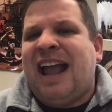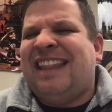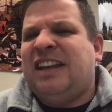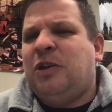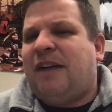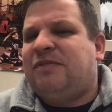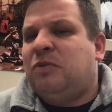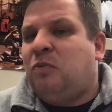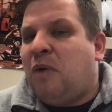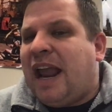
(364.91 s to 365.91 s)
and then you have
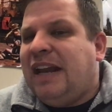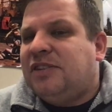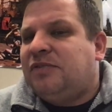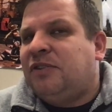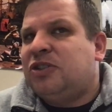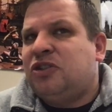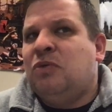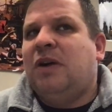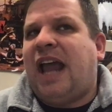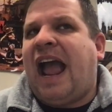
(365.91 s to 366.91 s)
to wait for
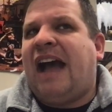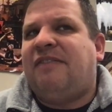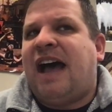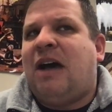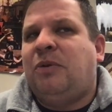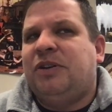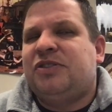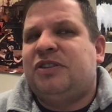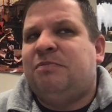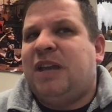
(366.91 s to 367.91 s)
2.5
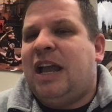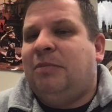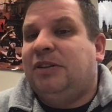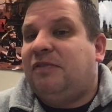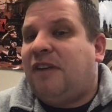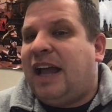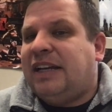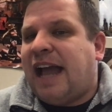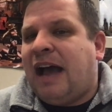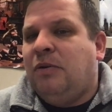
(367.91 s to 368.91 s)
hours to be able to
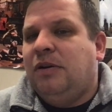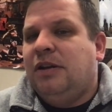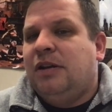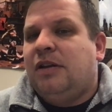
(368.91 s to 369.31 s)
find out.